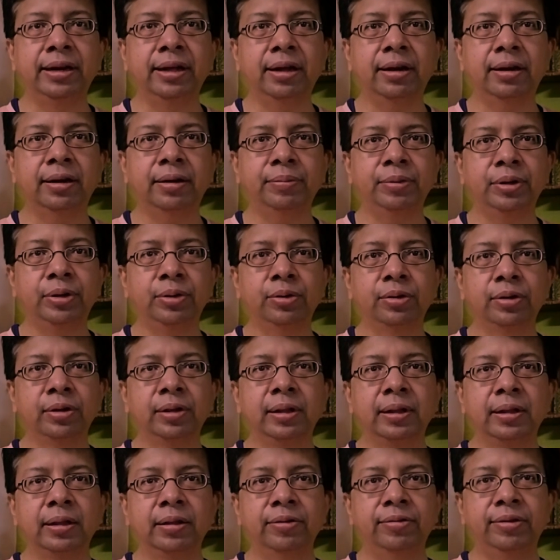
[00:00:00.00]

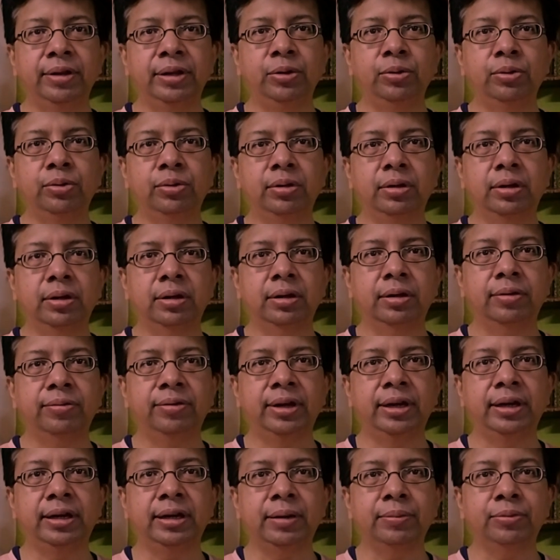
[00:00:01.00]

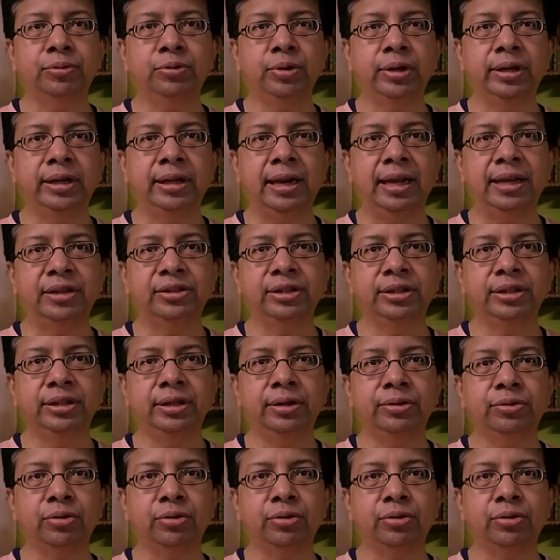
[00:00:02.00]
when it comes to an election year,